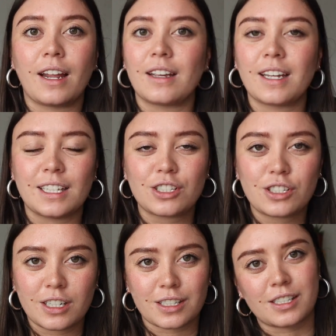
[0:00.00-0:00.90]
Like, it's
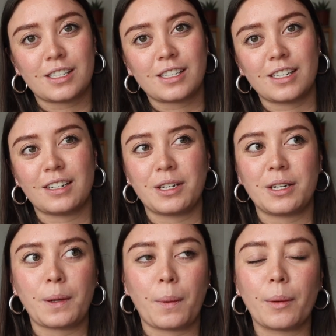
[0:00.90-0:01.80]
just
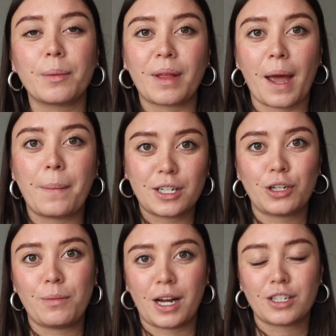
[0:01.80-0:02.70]
probably a bit
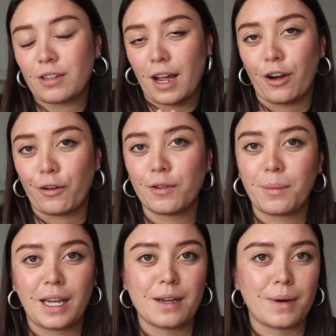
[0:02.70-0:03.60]
too much, I know, for
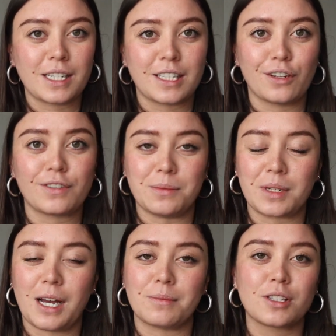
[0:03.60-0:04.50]
me and myself
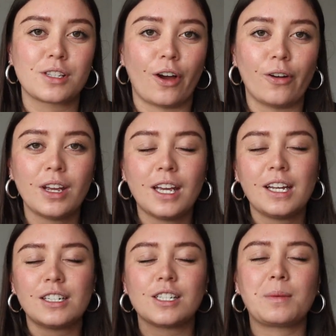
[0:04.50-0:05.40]
sometimes. So
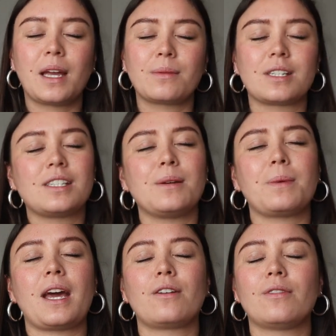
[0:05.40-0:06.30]
just being able to sit
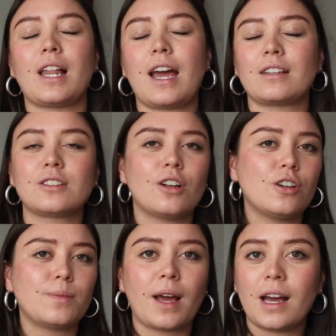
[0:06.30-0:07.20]
back and relax,
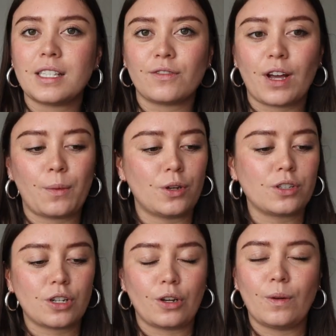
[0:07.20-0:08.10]
close my eyes if I
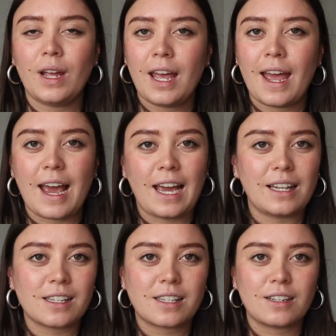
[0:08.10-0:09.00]
want to, and
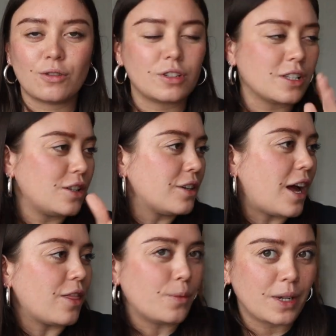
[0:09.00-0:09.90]
listen, or just look
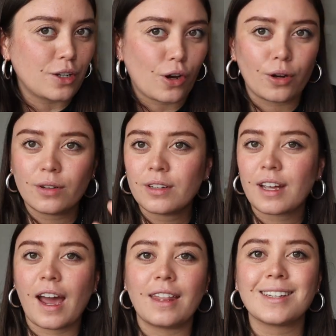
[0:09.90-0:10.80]
out the window
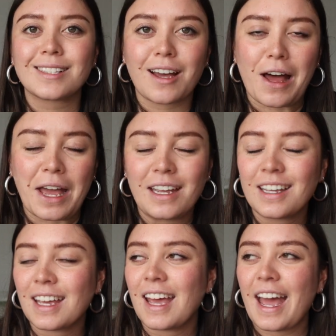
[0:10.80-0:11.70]
at the sky
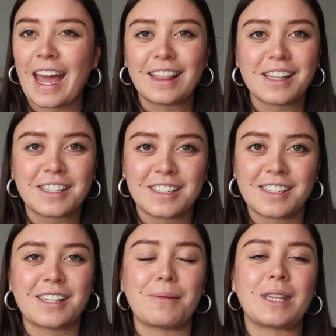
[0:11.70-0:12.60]
and listen to
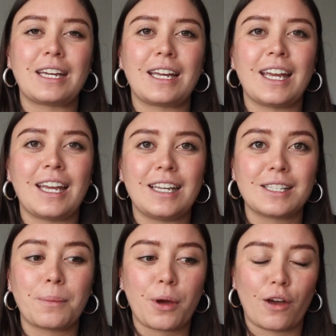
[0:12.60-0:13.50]
something,
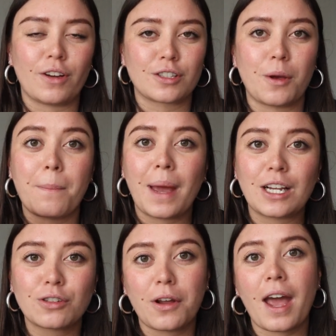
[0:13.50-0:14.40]
is perfect. So
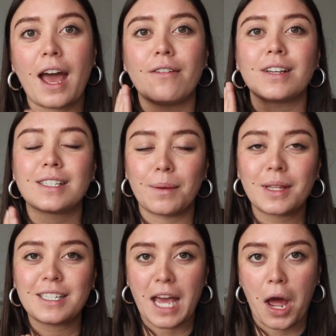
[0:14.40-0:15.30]
make sure you have
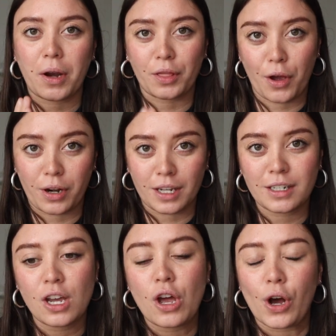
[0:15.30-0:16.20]
something
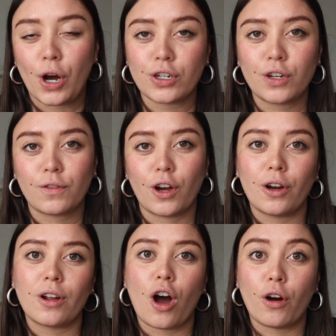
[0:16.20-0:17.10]
downloaded onto your
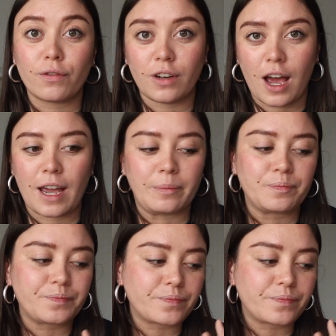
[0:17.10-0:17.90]
phone offline.